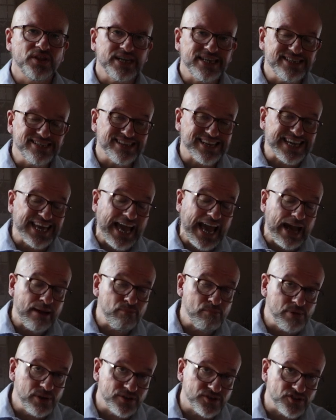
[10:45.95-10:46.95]
then it's a
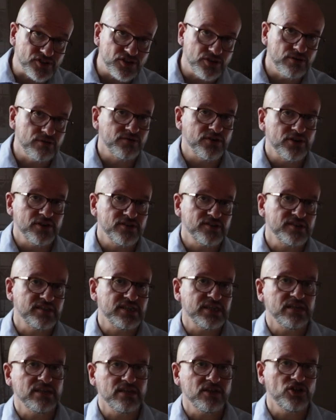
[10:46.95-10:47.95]
campus
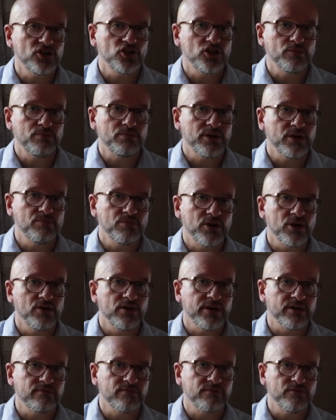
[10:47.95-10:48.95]
university that you should be
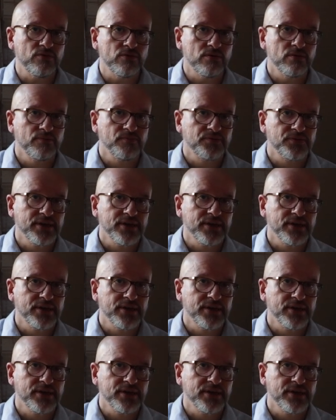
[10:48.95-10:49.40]
applying for.